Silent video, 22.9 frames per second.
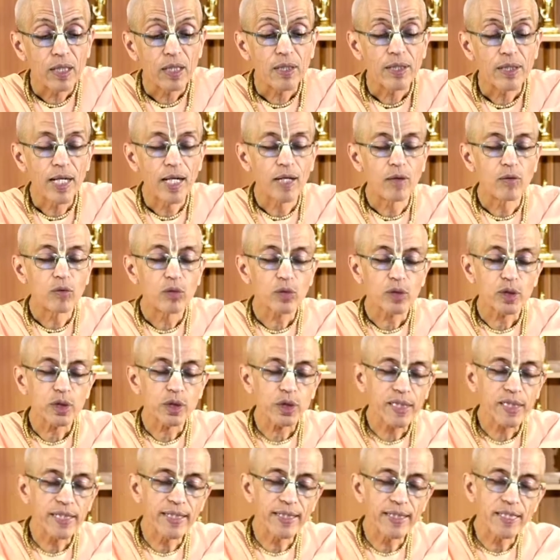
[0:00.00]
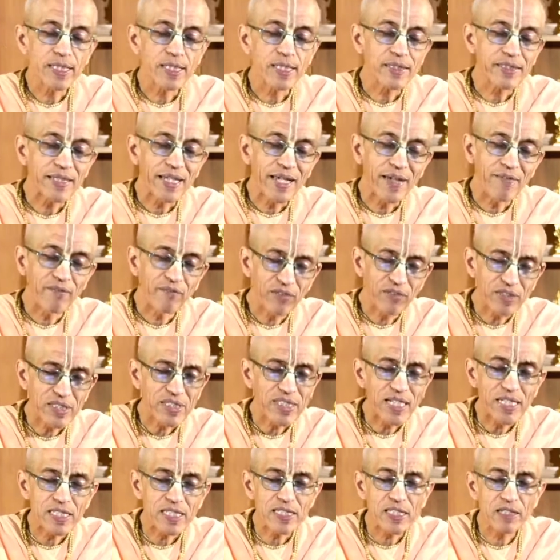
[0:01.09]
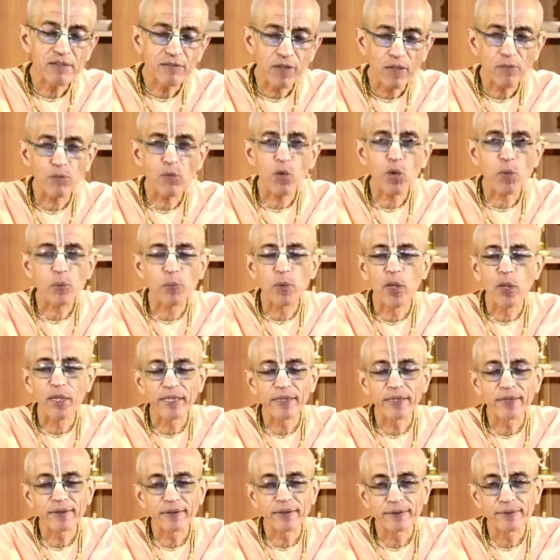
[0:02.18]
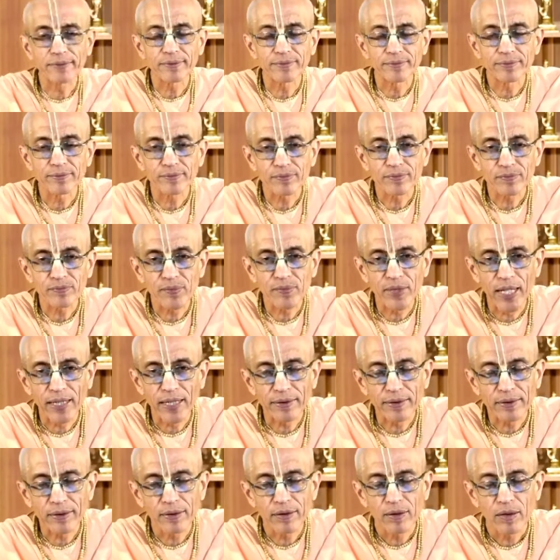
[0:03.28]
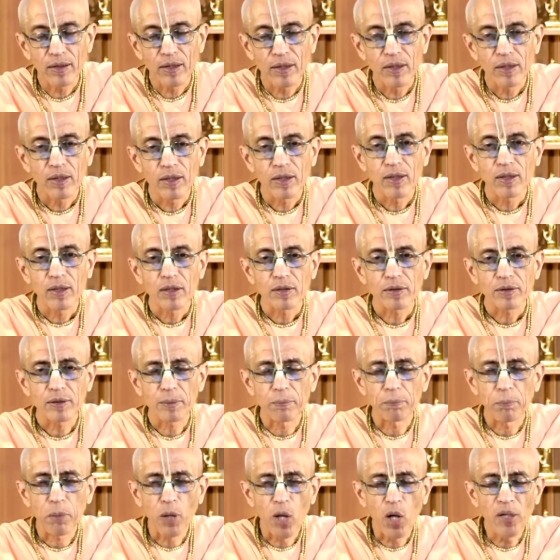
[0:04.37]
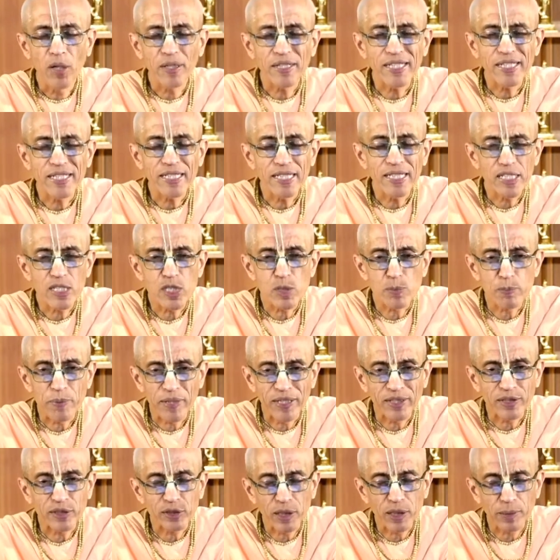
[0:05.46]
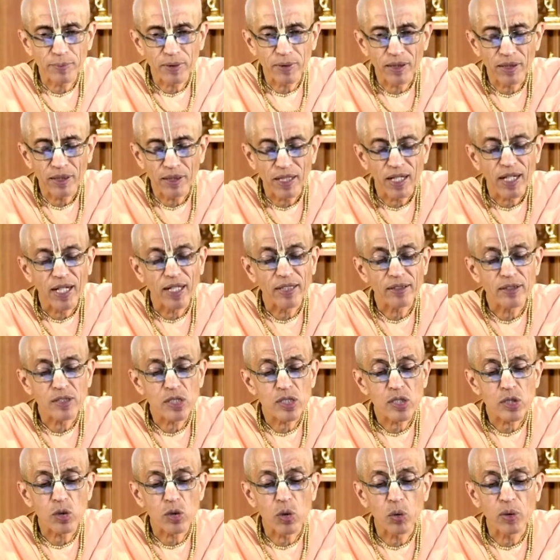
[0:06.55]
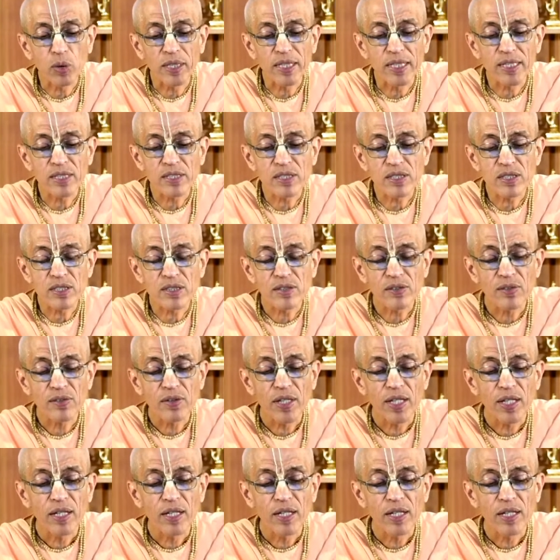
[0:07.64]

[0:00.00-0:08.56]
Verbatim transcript: Now Krishna is emphasizing one more point that the body is perishable and the soul is